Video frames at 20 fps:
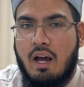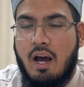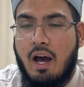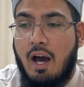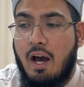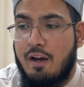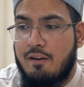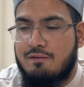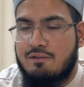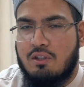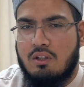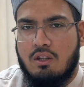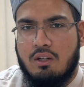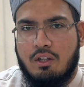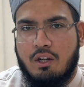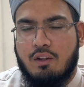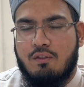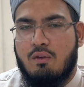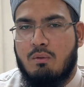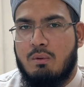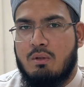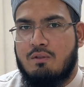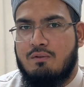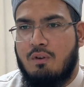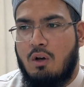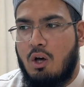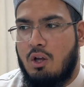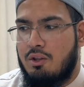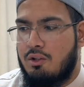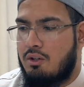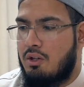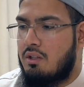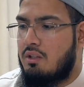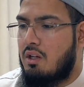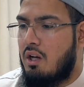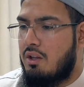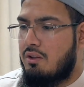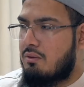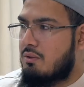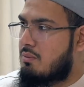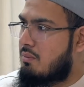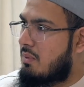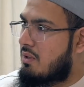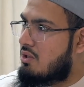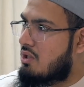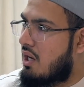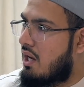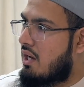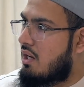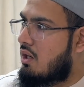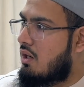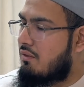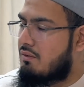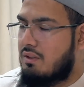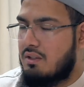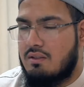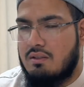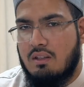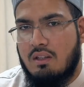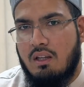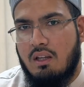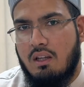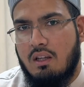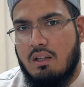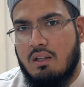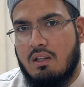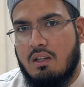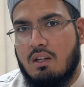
after learning from his father and the other mashayikh of the city,